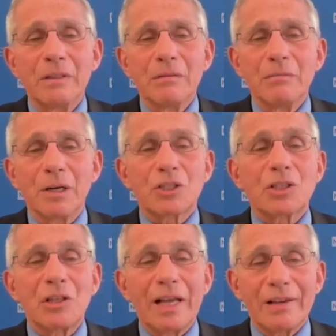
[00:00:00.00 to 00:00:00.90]

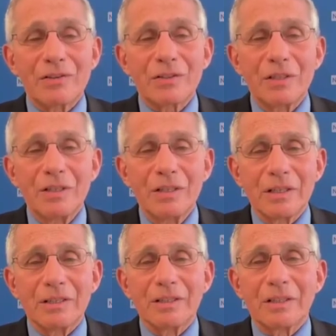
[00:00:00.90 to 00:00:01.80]
much less
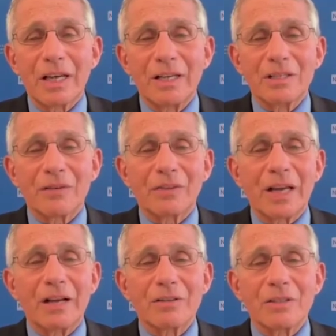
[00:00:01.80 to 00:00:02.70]
than the tens of
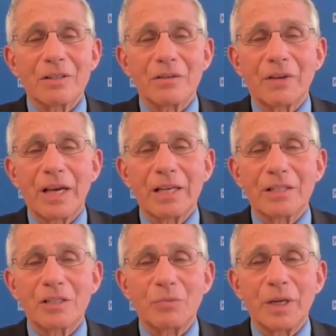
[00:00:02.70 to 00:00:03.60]
thousands of
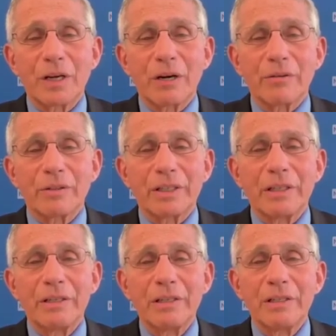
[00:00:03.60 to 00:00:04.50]
cases we
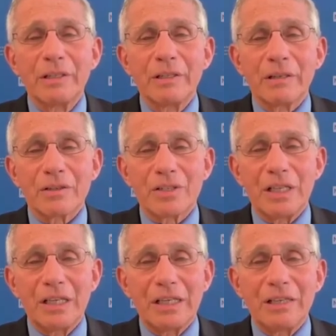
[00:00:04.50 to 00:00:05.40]
currently are
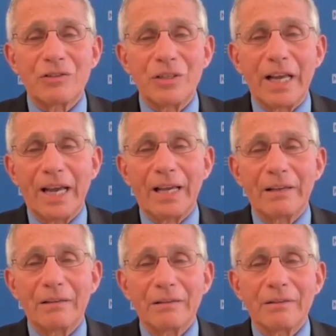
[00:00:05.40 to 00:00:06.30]
seeing each
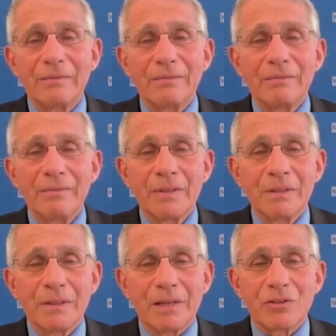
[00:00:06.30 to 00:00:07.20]
day.
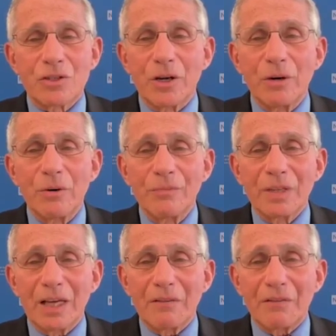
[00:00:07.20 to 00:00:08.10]
And so,
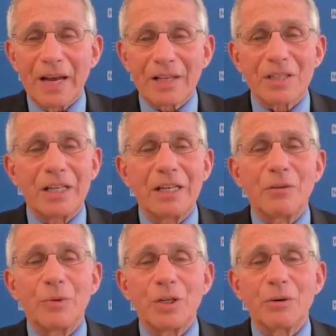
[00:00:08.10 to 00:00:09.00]
get
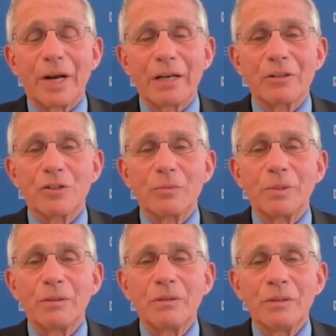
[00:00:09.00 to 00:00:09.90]
vaccinated when you are
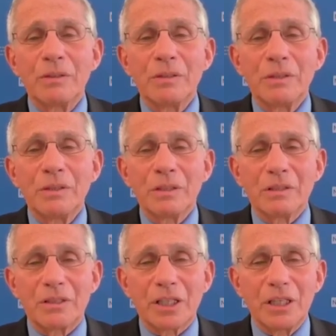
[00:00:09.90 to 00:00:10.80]
eligible,
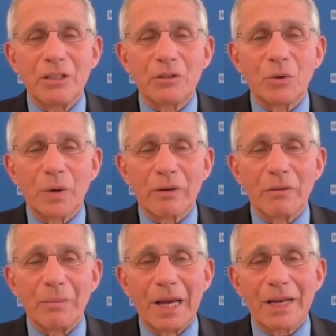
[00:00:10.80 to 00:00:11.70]
continue to wear a
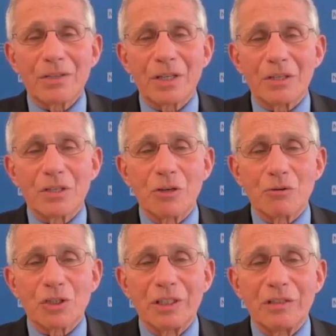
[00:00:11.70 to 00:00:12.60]
mask and
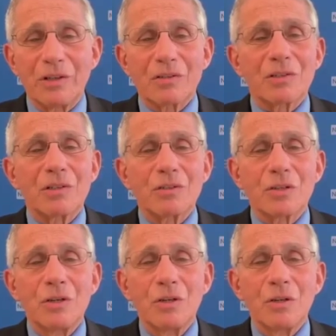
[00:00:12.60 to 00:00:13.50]
socially
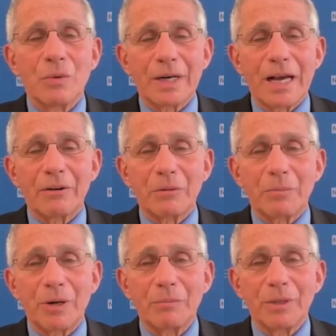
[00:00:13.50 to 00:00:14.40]
distance when out in
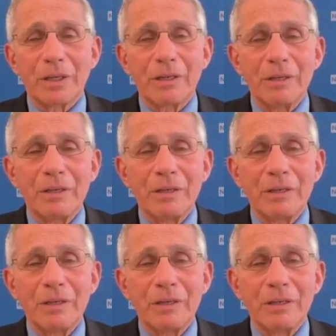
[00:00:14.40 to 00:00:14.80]
public,